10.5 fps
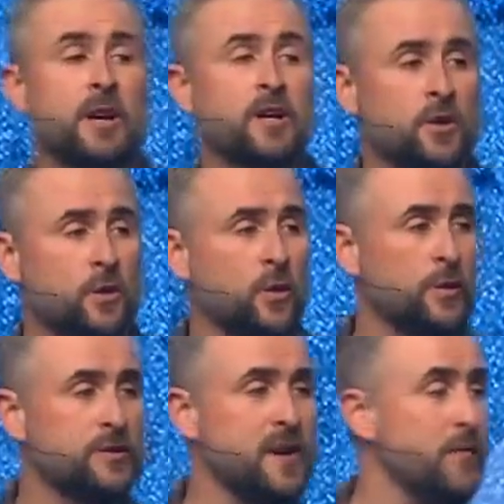your
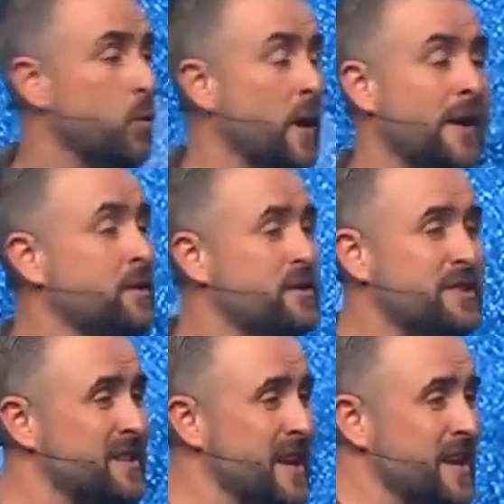old self. Whatever
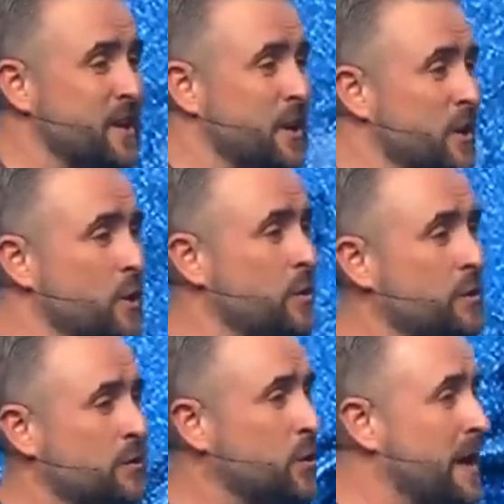sin you
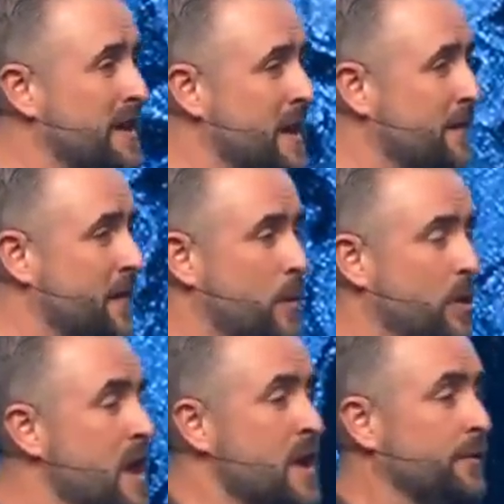used to identify
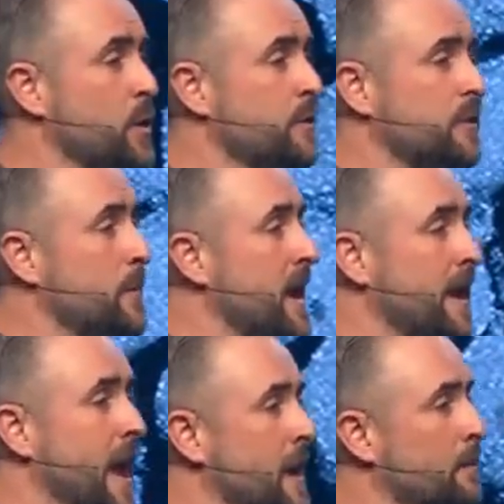with. If you used to be a
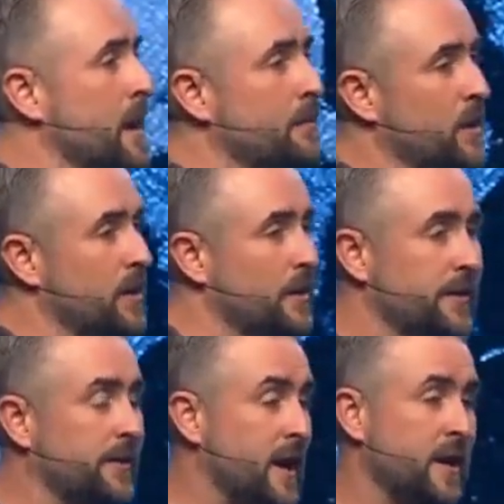gang member and you're
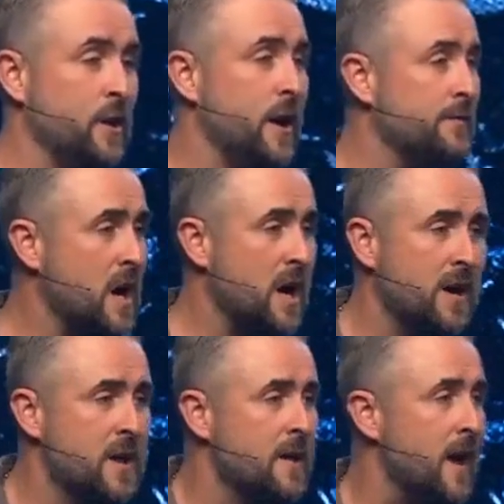just like, you know, I've got
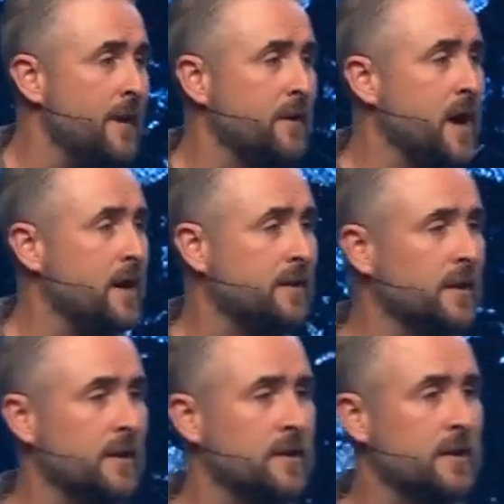
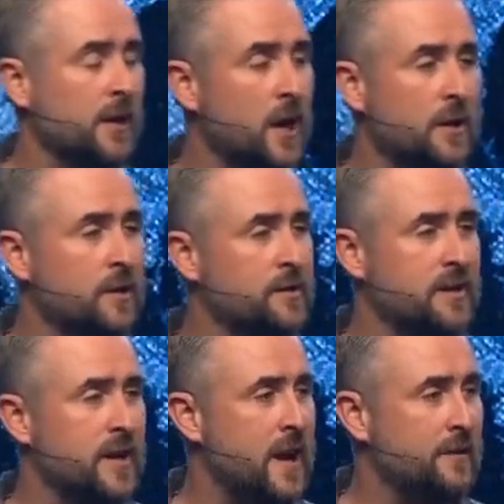the colors
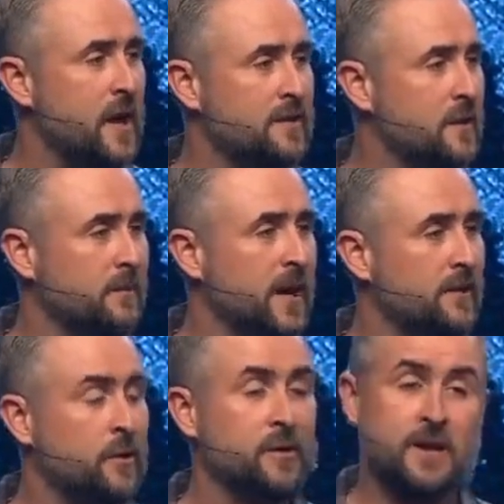and I've got some
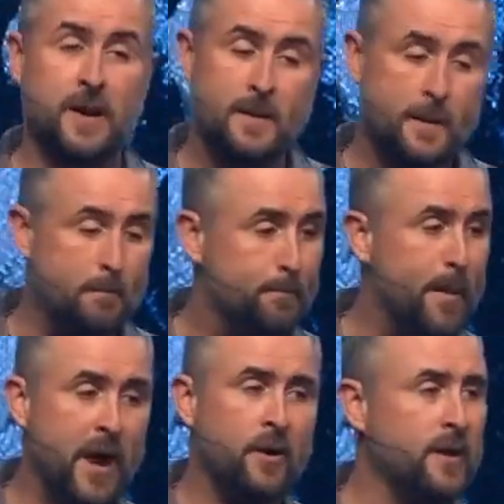tattoo, it's like,
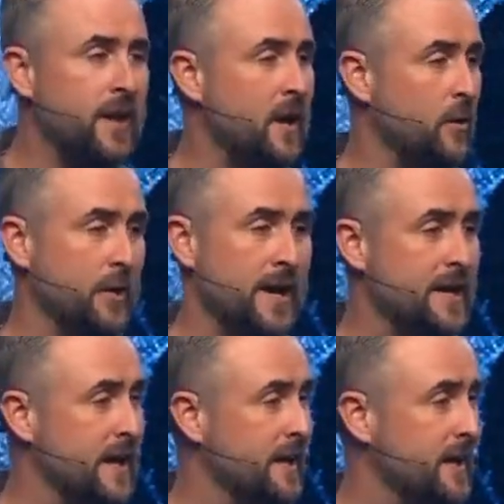bury that old
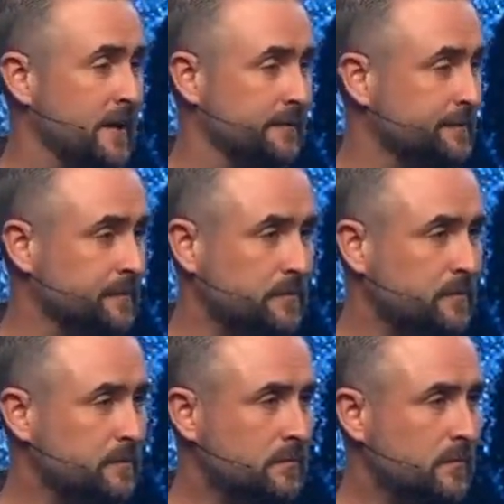identity.
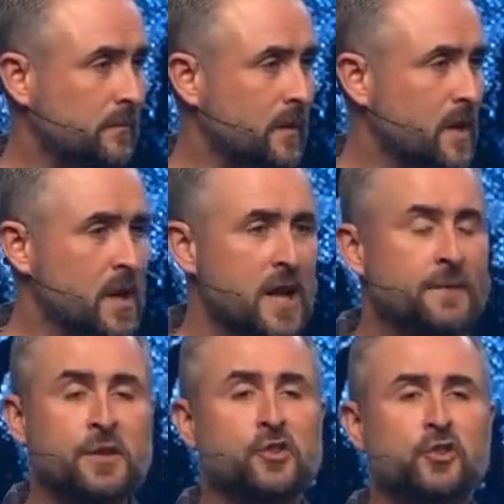
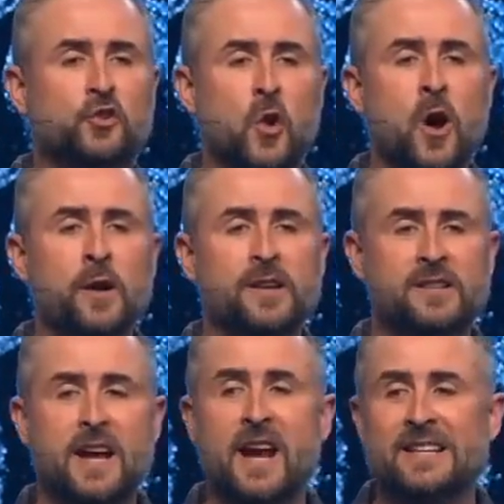If the
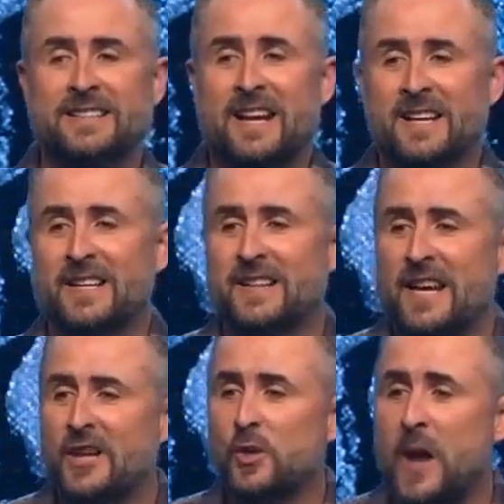strongest identity
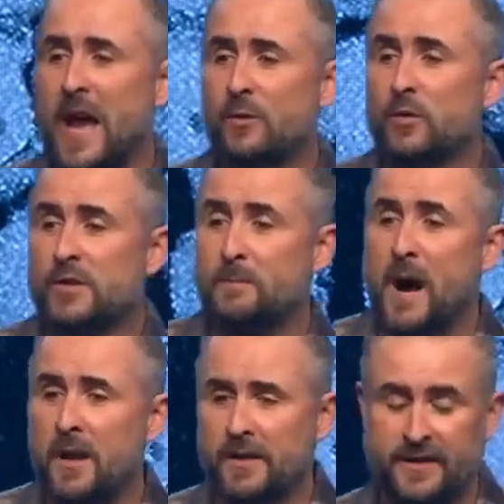that you had was
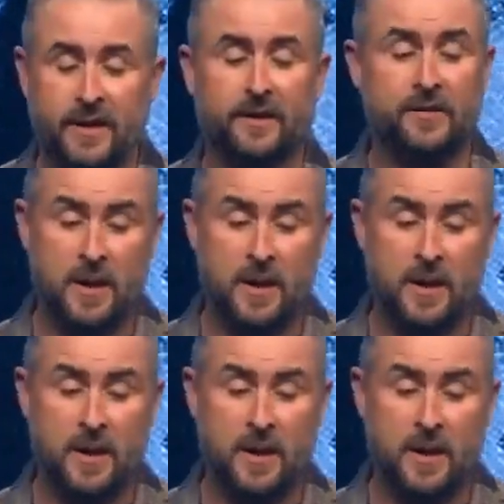politics,